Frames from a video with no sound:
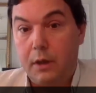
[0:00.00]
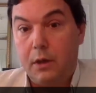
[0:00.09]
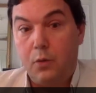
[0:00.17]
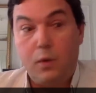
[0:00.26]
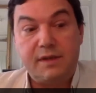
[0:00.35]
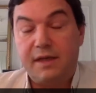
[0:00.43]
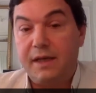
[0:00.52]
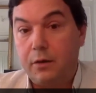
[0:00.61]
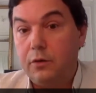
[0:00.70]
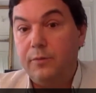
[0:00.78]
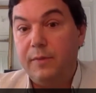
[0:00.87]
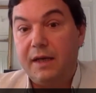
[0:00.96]
was an
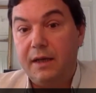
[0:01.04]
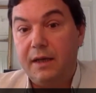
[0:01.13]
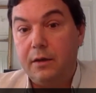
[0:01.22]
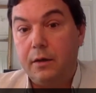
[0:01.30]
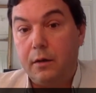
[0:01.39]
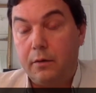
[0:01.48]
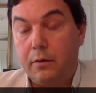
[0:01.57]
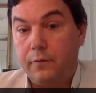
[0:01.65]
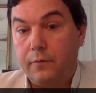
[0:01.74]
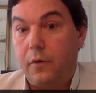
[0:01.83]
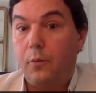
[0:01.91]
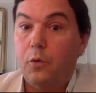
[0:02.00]
economic leader
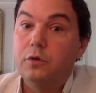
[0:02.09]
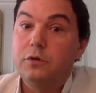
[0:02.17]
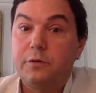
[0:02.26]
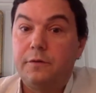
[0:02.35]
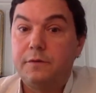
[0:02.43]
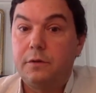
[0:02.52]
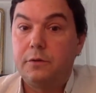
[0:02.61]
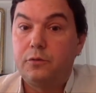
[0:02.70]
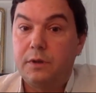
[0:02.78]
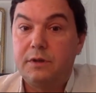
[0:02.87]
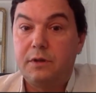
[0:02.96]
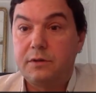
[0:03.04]
for most of the
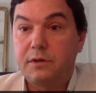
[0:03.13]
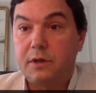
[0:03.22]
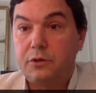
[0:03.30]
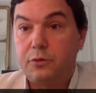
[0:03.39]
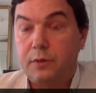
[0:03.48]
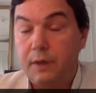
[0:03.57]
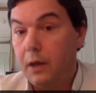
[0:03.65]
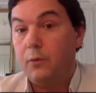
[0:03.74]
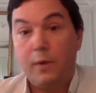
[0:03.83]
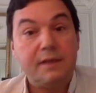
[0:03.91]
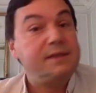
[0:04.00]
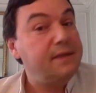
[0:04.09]
20th century.
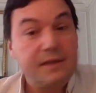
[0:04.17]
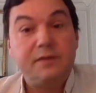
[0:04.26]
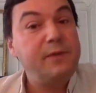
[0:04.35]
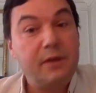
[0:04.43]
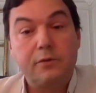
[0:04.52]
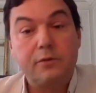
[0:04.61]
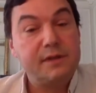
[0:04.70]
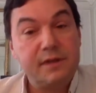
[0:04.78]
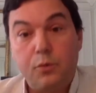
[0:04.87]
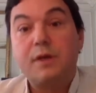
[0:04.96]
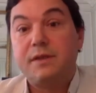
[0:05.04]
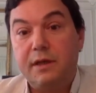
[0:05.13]
Well, this is because this
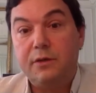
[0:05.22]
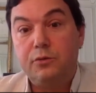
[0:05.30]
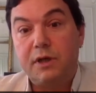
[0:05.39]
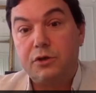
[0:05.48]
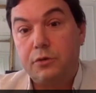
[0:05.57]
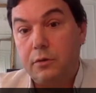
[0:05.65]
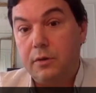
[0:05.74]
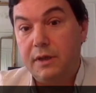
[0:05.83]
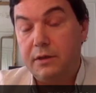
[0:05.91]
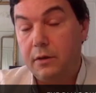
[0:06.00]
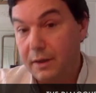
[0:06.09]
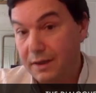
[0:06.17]
was an educational
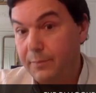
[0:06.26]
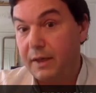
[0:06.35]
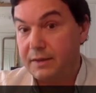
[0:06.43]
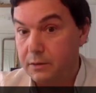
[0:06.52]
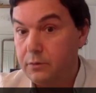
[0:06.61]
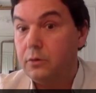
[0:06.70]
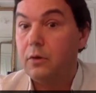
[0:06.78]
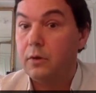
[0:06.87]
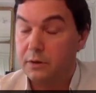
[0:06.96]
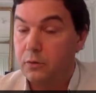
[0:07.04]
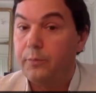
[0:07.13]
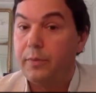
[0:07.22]
leader, in particular
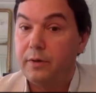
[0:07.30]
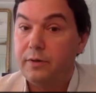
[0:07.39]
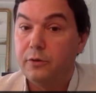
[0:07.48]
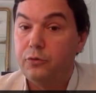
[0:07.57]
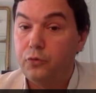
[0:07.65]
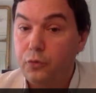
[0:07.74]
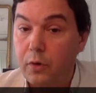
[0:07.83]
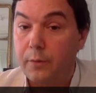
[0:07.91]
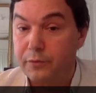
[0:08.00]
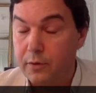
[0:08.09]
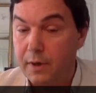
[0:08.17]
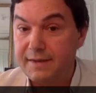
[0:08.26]
in comparison to Europe.
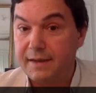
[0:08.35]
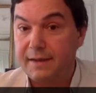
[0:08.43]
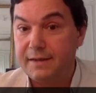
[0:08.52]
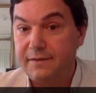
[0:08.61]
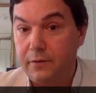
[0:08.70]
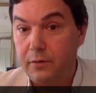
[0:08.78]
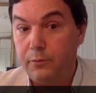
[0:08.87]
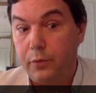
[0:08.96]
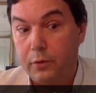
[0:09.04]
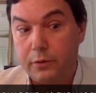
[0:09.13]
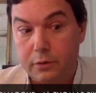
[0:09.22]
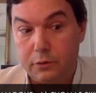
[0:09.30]
So I think it's very
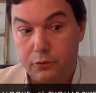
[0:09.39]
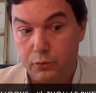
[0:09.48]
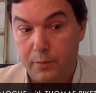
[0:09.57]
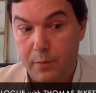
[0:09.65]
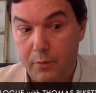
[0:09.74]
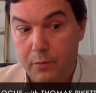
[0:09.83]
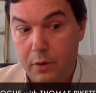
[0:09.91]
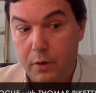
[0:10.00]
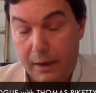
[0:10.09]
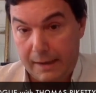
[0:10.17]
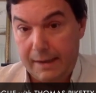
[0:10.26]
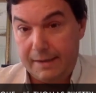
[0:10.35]
important to remember
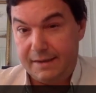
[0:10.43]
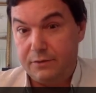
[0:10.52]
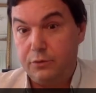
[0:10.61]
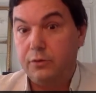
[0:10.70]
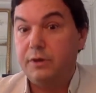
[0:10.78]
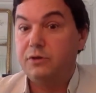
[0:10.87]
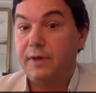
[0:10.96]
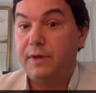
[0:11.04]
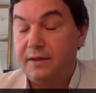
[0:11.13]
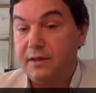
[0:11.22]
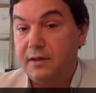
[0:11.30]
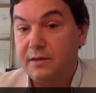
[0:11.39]
that you know in the
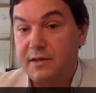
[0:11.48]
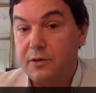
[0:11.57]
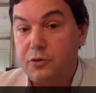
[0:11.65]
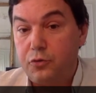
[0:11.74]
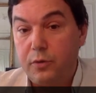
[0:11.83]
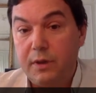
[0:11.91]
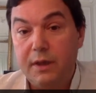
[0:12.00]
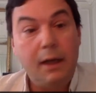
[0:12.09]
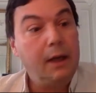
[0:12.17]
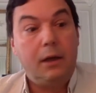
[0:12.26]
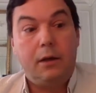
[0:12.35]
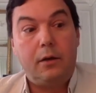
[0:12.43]
19th century,
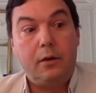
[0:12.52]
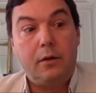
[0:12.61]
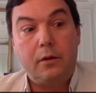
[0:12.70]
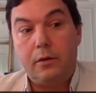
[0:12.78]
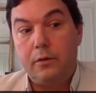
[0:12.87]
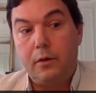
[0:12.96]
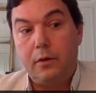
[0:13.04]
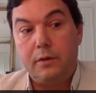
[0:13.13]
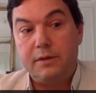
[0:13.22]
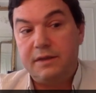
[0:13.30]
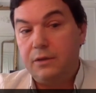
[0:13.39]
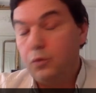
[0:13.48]
uh, uh
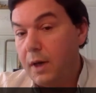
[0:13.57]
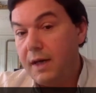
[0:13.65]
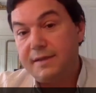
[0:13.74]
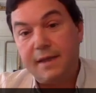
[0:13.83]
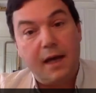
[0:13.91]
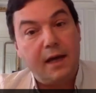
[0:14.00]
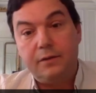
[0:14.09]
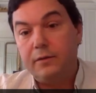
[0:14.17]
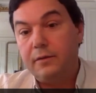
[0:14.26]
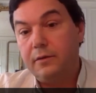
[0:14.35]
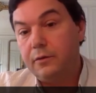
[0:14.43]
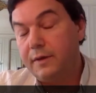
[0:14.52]
the U.S. had uh,
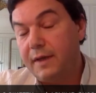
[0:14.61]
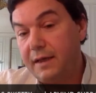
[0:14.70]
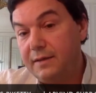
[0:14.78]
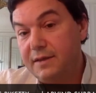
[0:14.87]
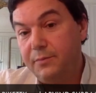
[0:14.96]
you know 90%